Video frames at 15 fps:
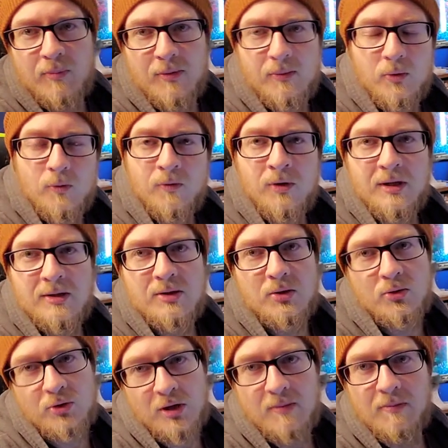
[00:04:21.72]
removal and
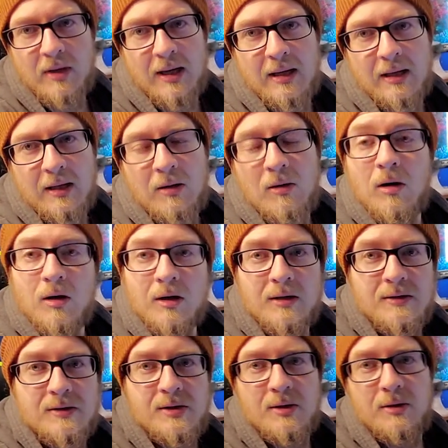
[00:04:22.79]
strip mining are
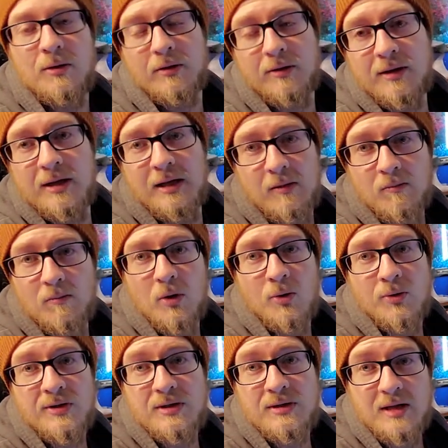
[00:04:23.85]
considered the
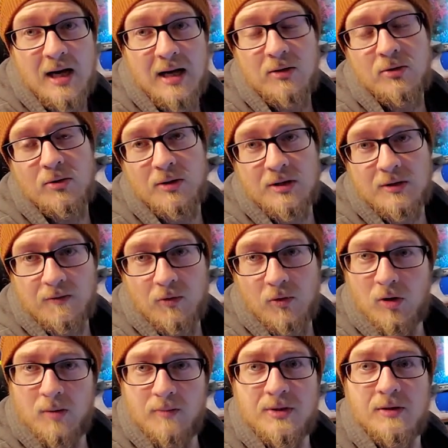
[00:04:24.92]
most dangerous
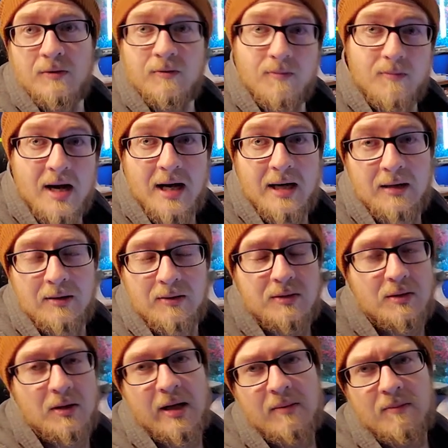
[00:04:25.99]
forms of mining.
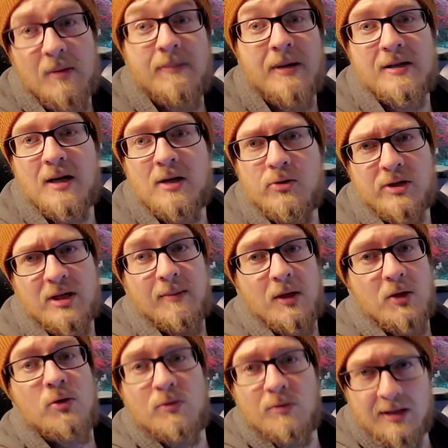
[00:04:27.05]
And by dangerous, I
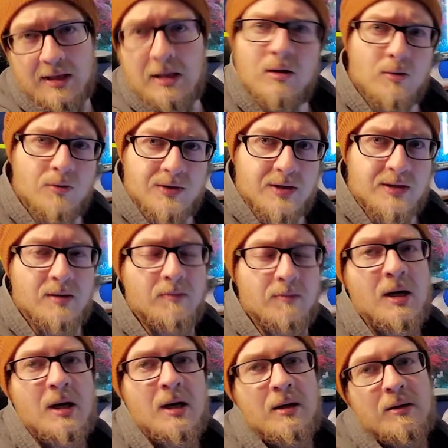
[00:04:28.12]
mean to the ecosystem.
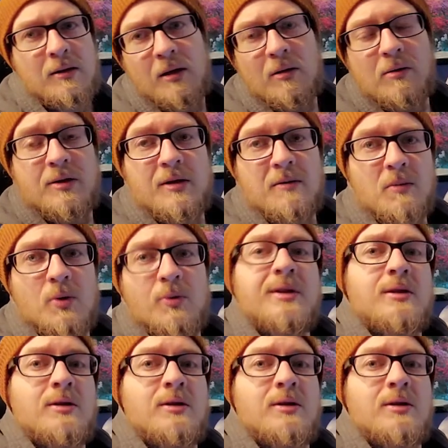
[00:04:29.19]
They are the most